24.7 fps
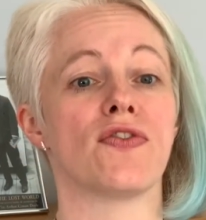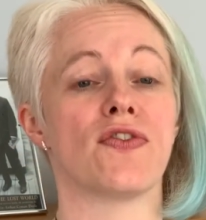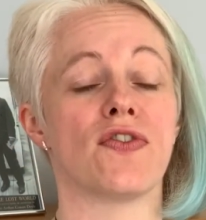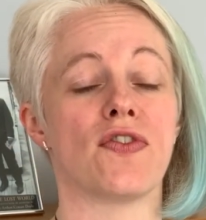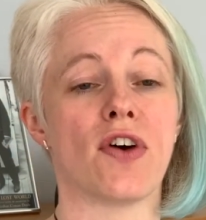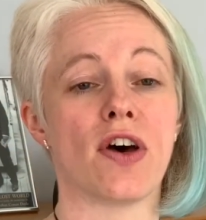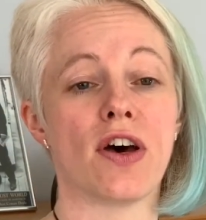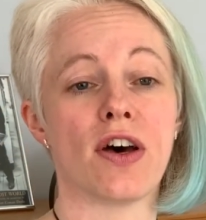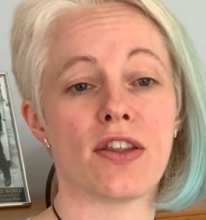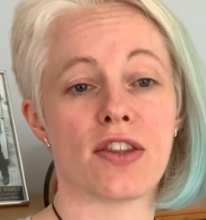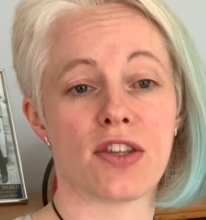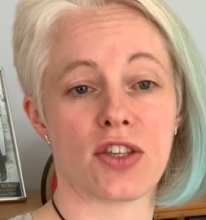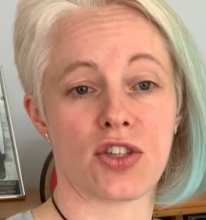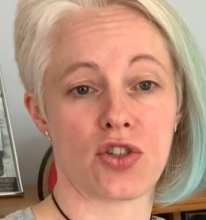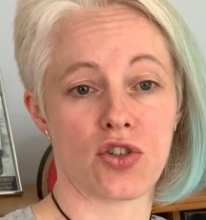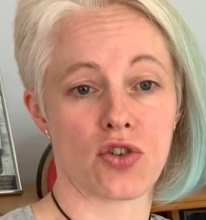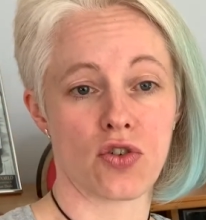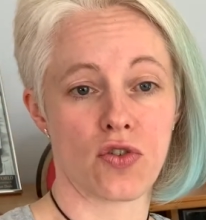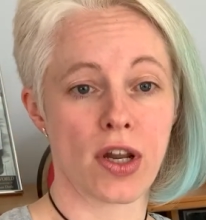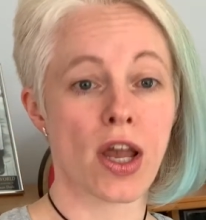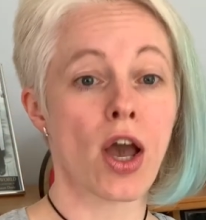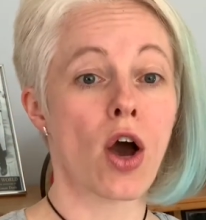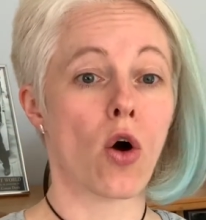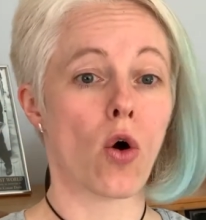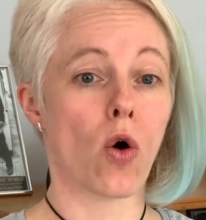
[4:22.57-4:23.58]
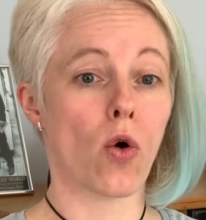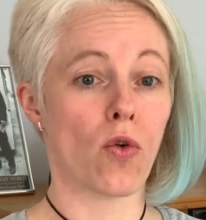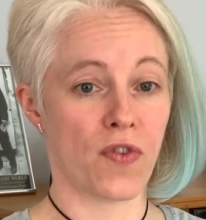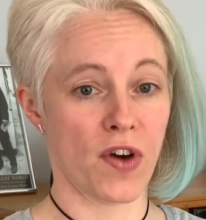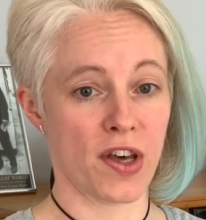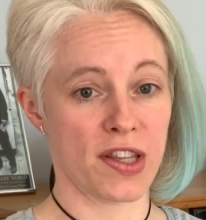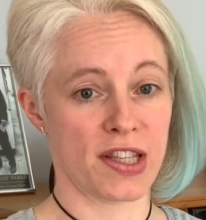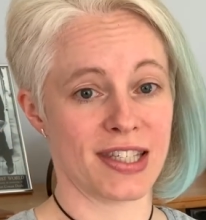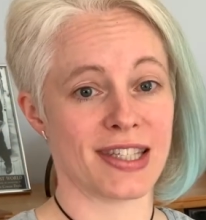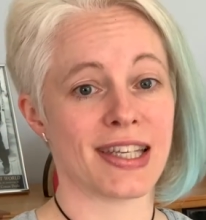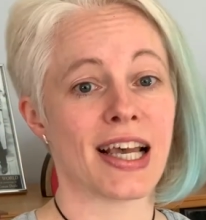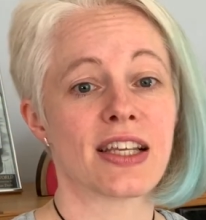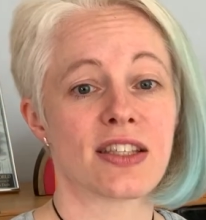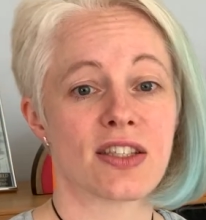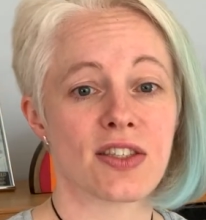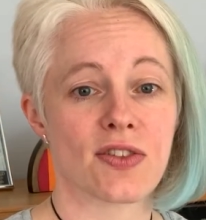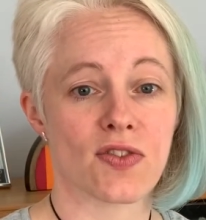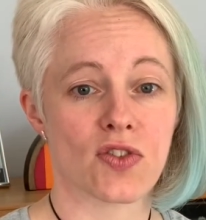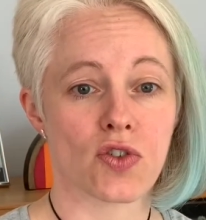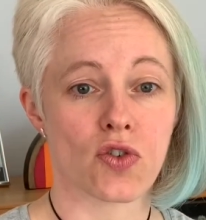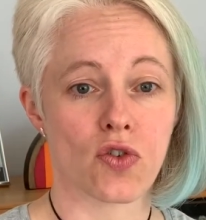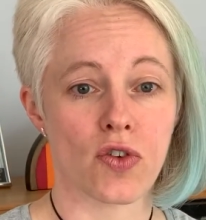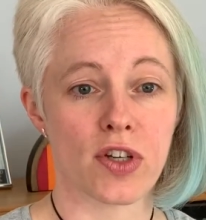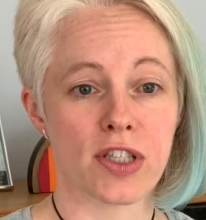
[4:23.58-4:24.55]
further story or further sets of
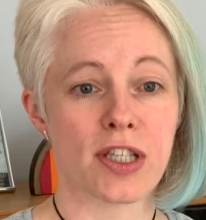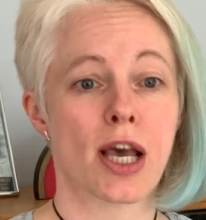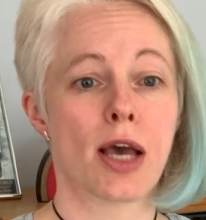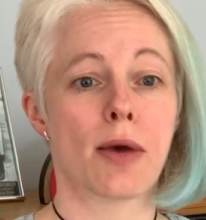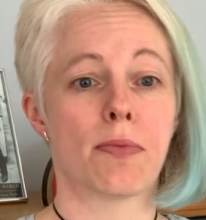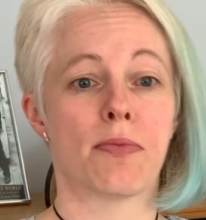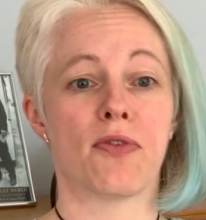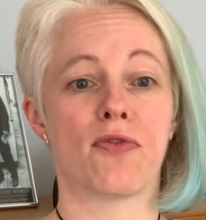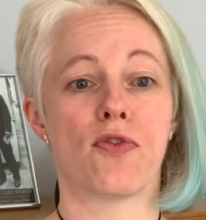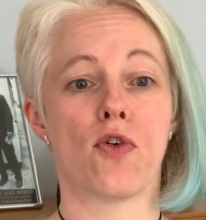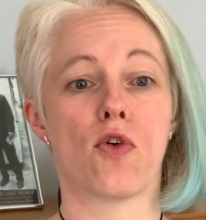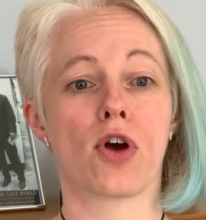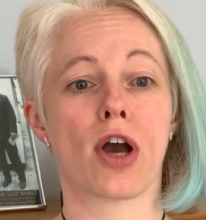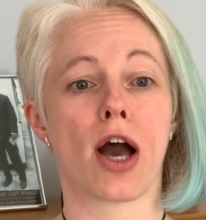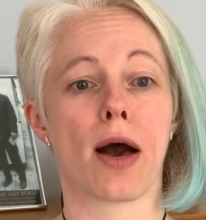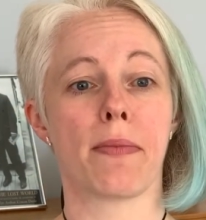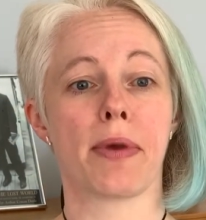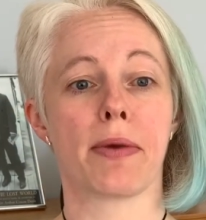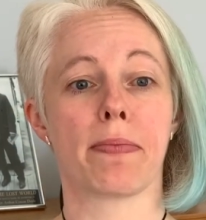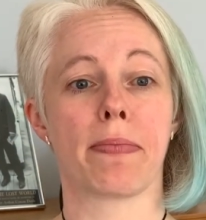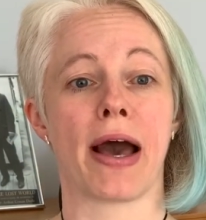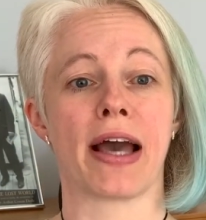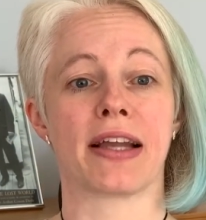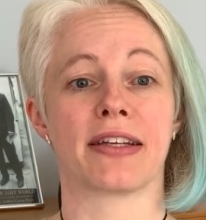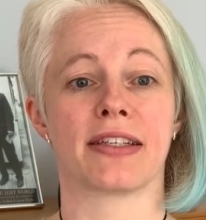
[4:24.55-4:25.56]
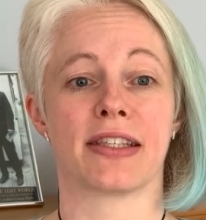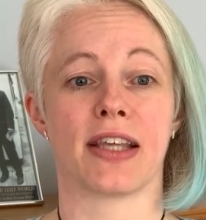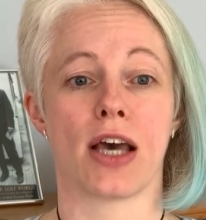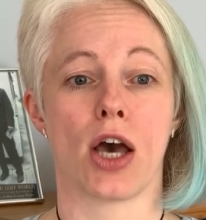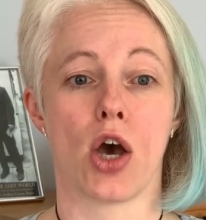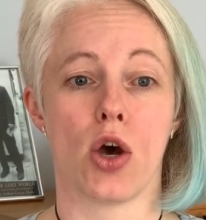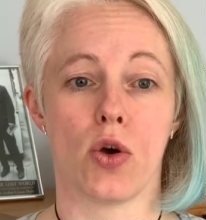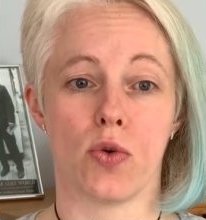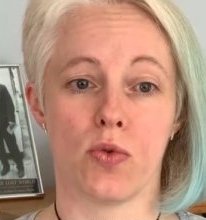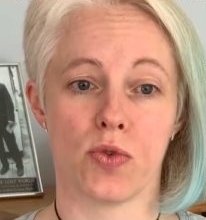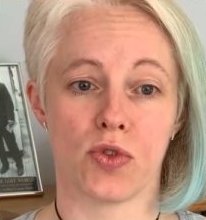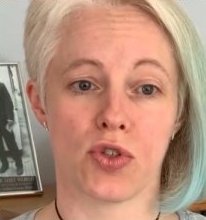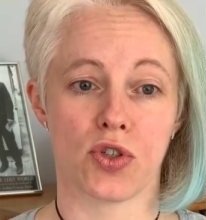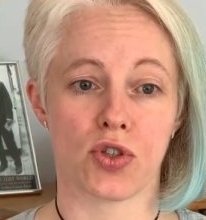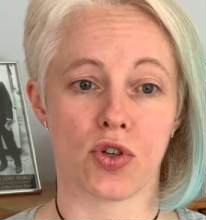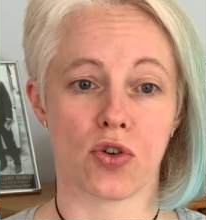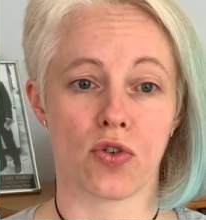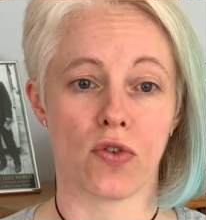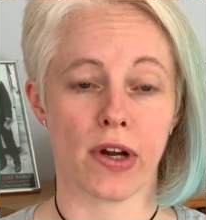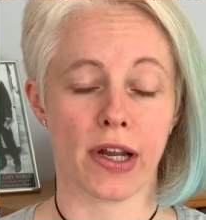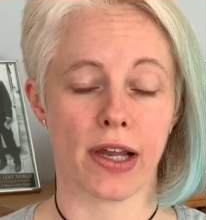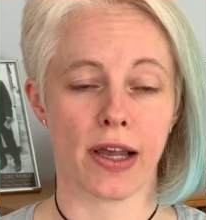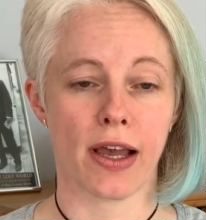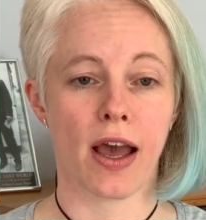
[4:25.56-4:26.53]
stories before coming back to their own
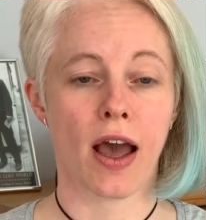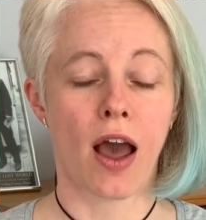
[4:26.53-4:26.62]
story.